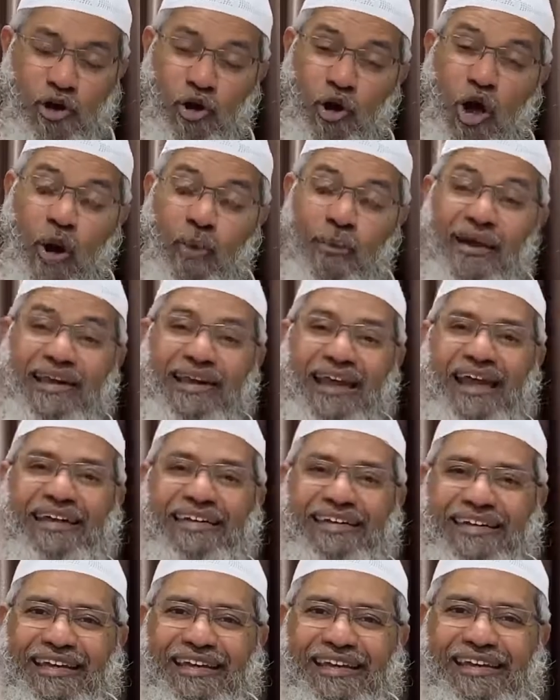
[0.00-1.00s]

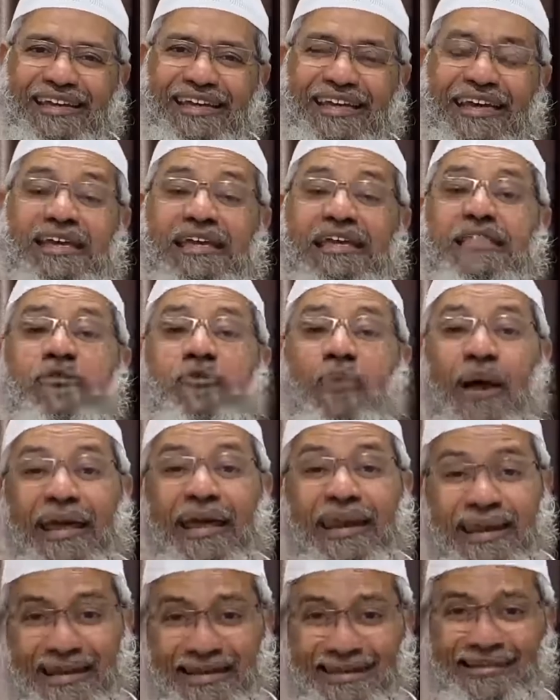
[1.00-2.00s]
COVID-19 is
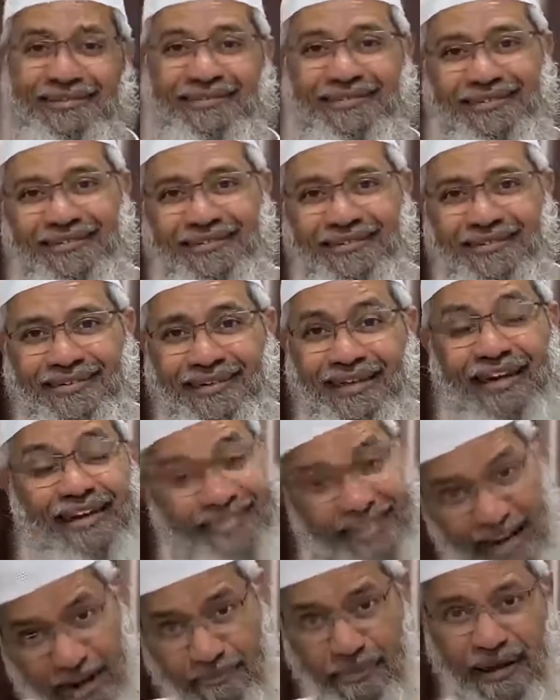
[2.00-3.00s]
viral. It's
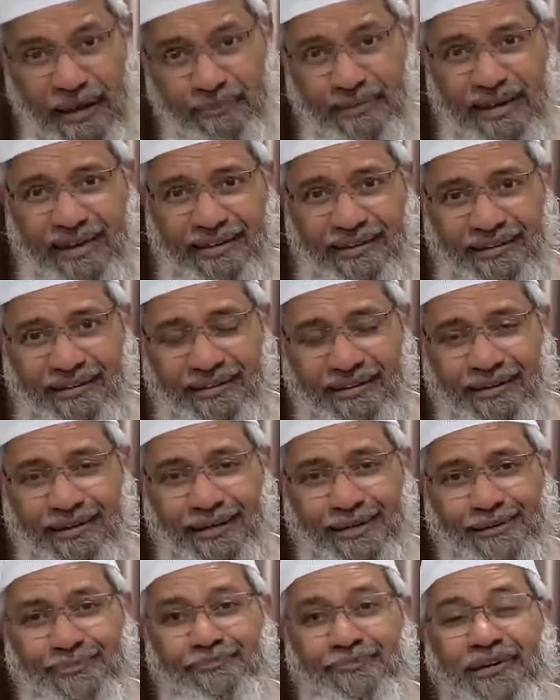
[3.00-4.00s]
an epidemic,
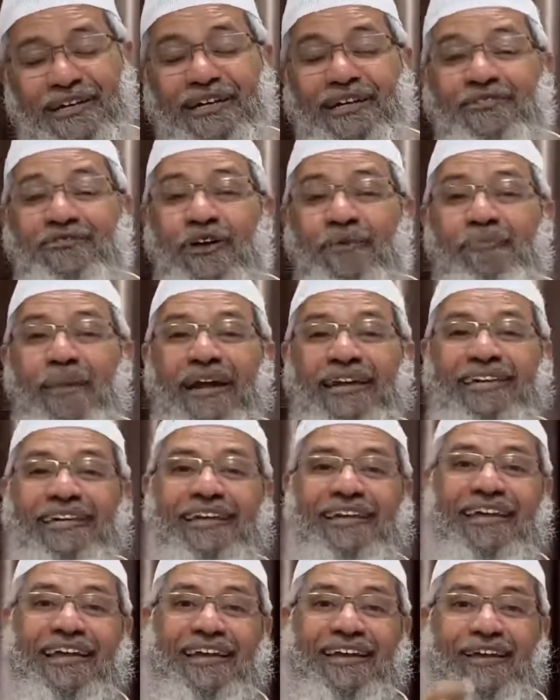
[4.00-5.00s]
but it's not
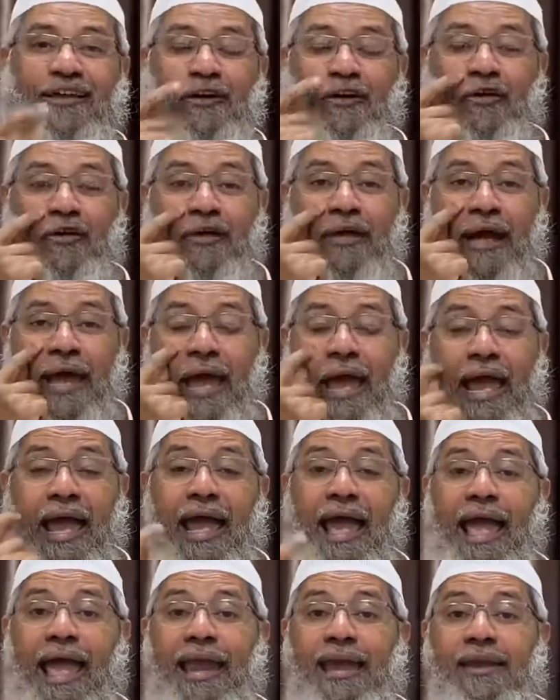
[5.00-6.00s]
bacterial.
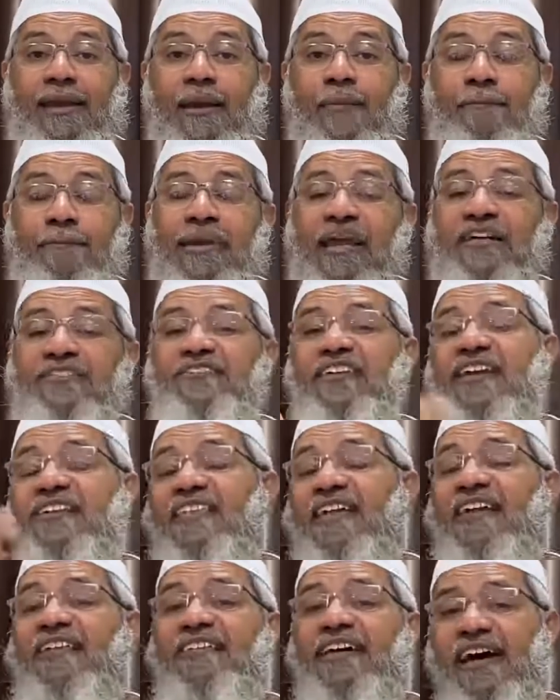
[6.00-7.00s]
And plus there is
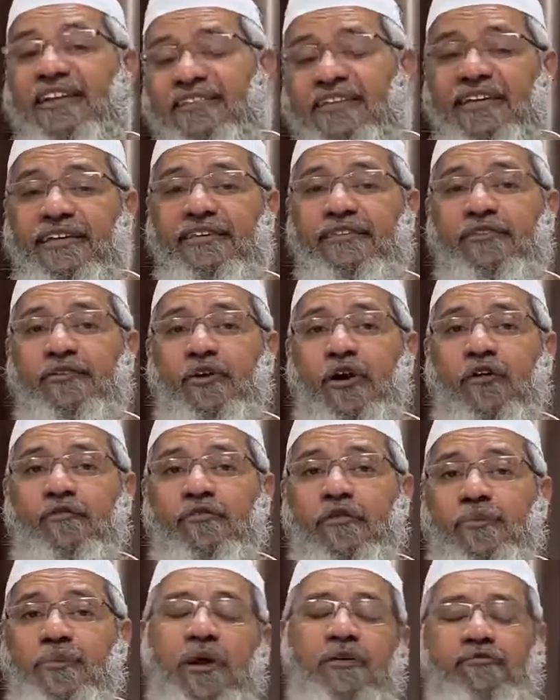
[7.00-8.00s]
another hadith of
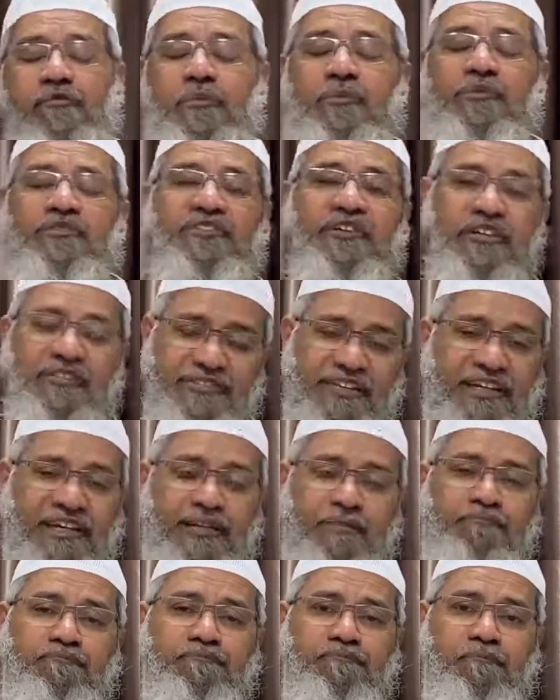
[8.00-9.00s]
the Prophet Muhammad,